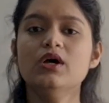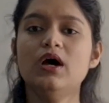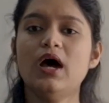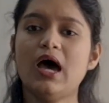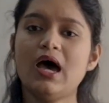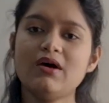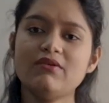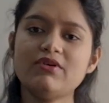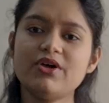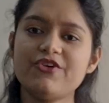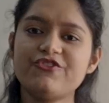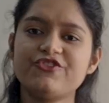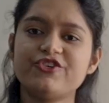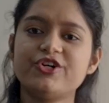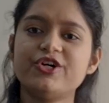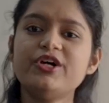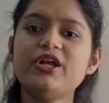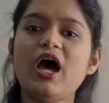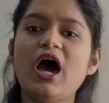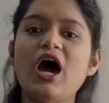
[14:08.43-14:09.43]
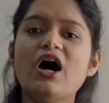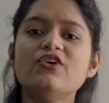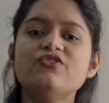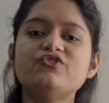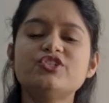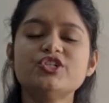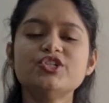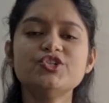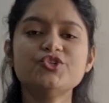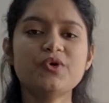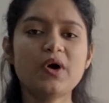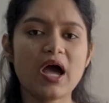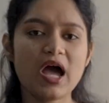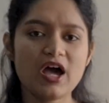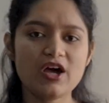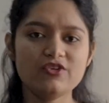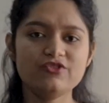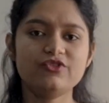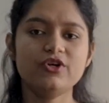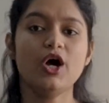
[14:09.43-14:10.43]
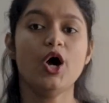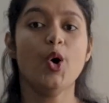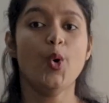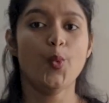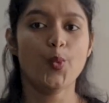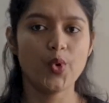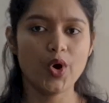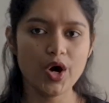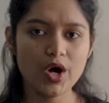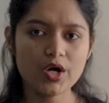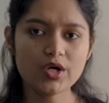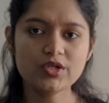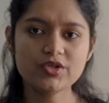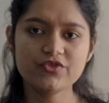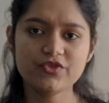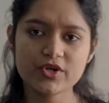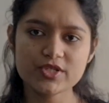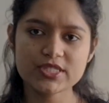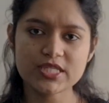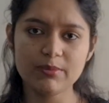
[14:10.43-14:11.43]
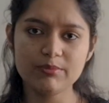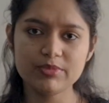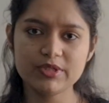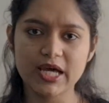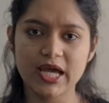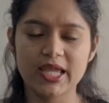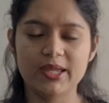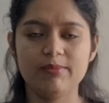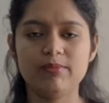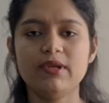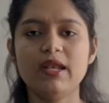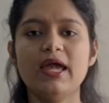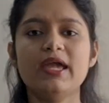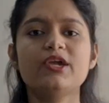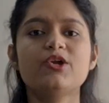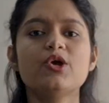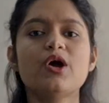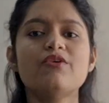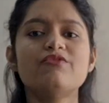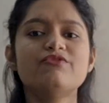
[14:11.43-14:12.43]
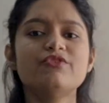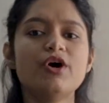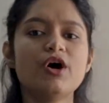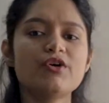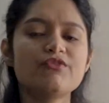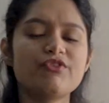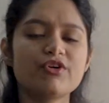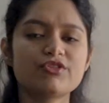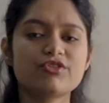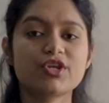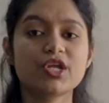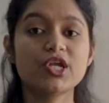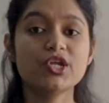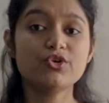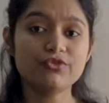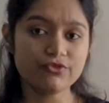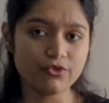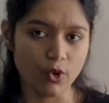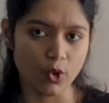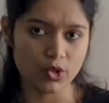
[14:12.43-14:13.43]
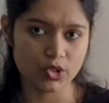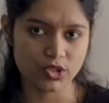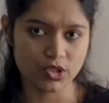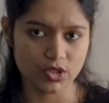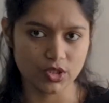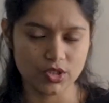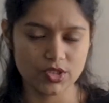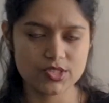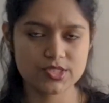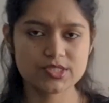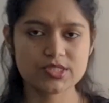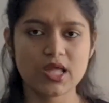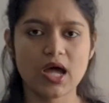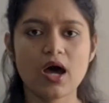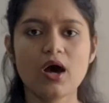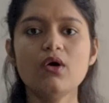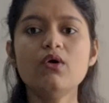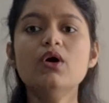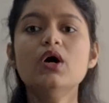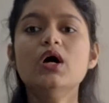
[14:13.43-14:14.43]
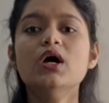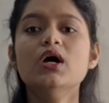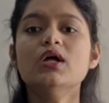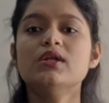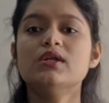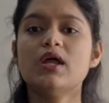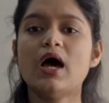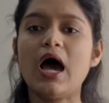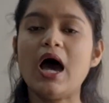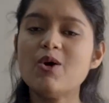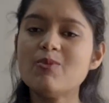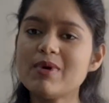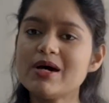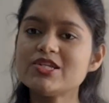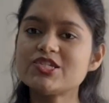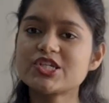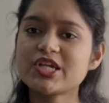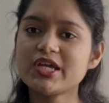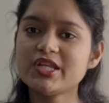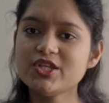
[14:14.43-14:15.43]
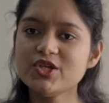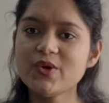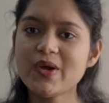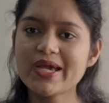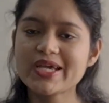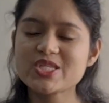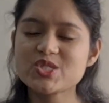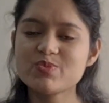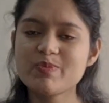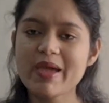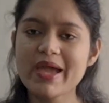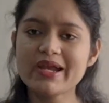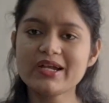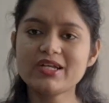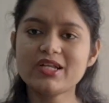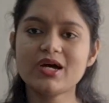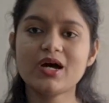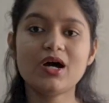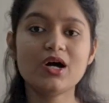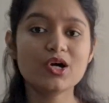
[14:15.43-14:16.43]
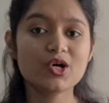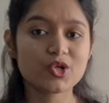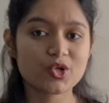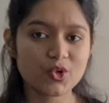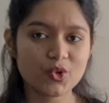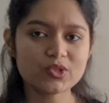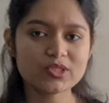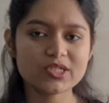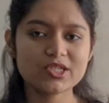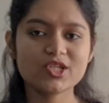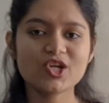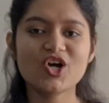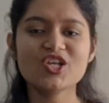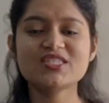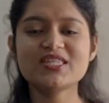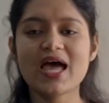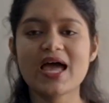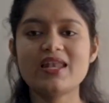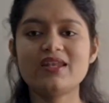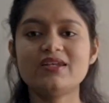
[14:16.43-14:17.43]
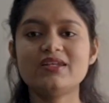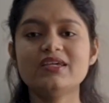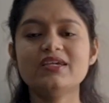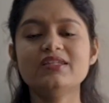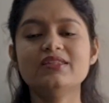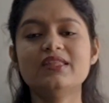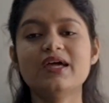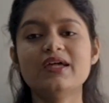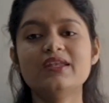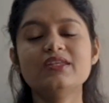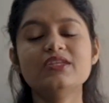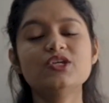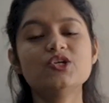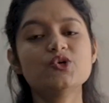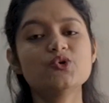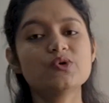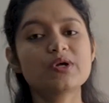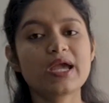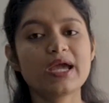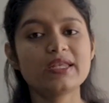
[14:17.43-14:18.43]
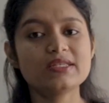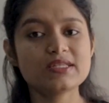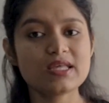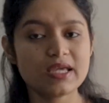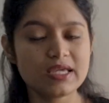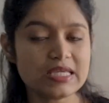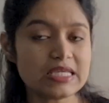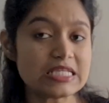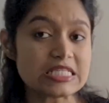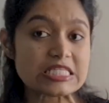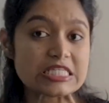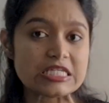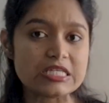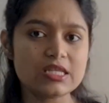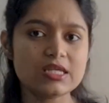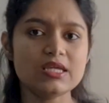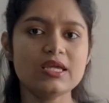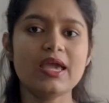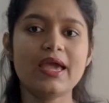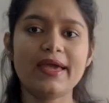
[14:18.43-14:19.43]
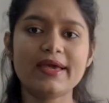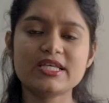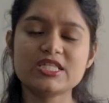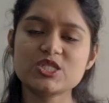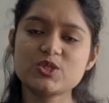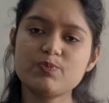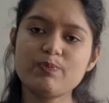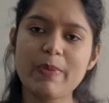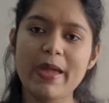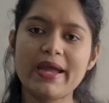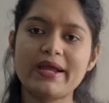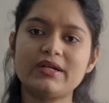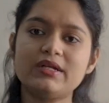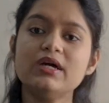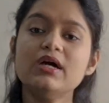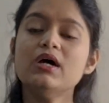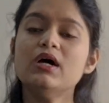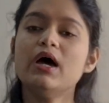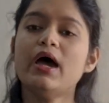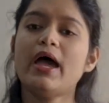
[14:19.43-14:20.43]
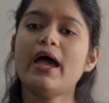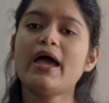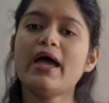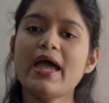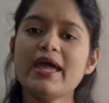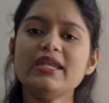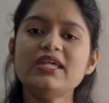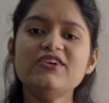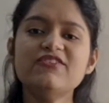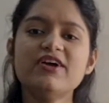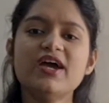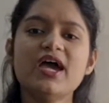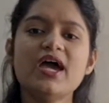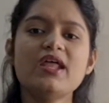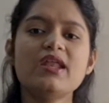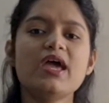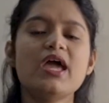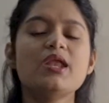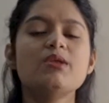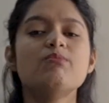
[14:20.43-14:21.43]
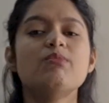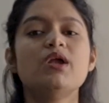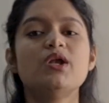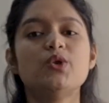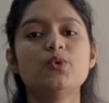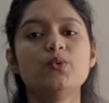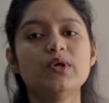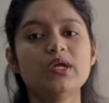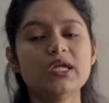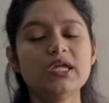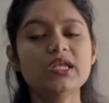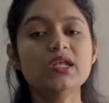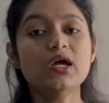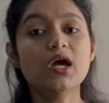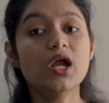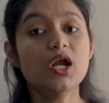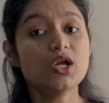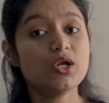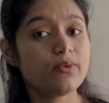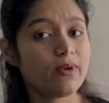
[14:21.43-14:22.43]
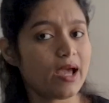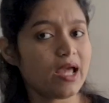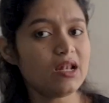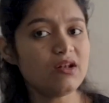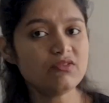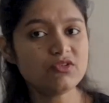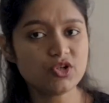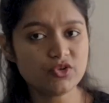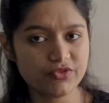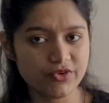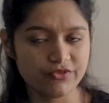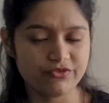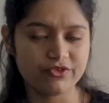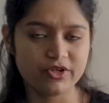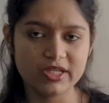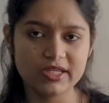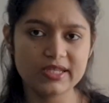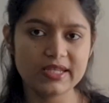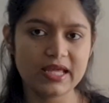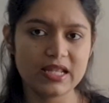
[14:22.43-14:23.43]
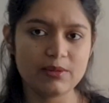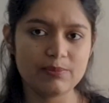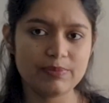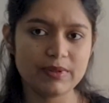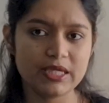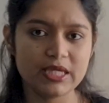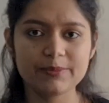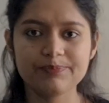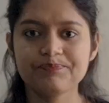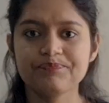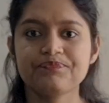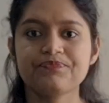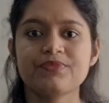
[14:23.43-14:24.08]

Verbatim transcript: However, after you have worked for some time, like you have worked for three to four years now, how much can you expect a growth in your salary? Then you can easily expect anywhere in between 12 to 15 LPA.